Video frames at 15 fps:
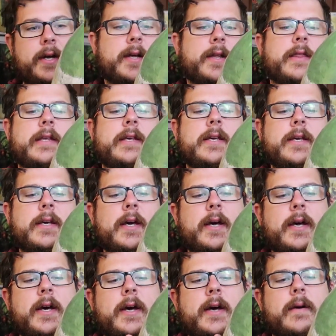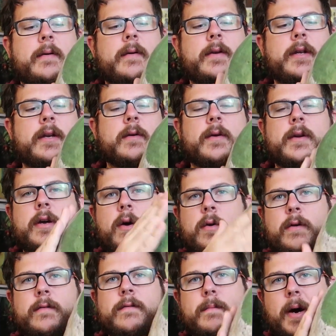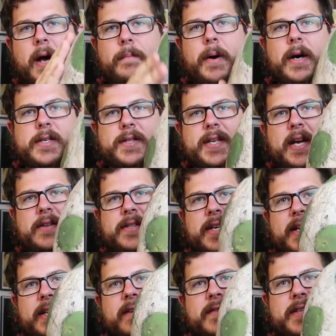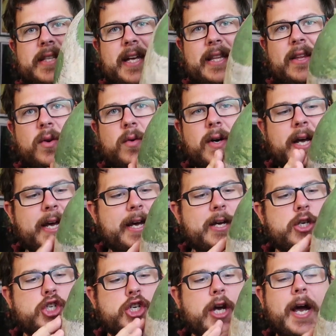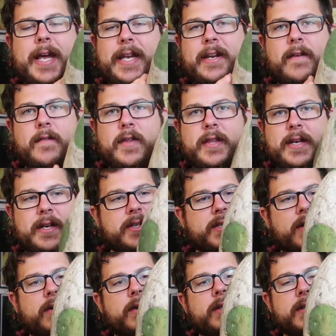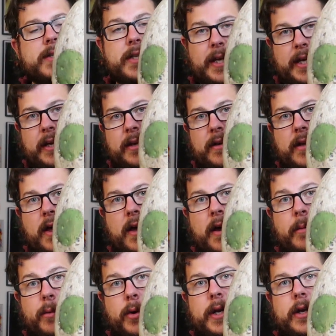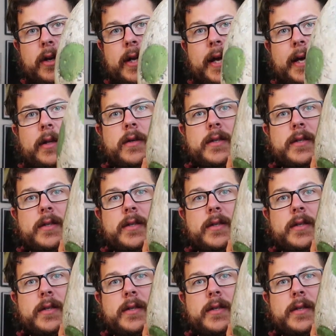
The, you know, coat of Mod Podge on the outside gives it that little shine and everything, so it looks like a pretty good egg.